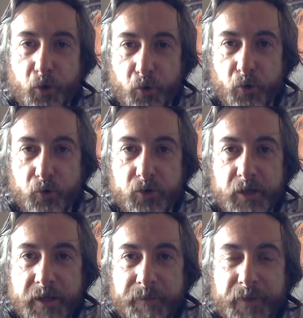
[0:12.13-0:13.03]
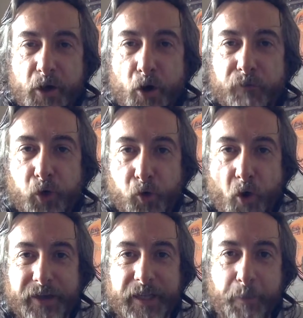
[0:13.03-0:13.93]
cause of
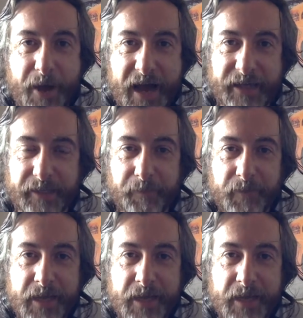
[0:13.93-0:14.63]
chronic pain.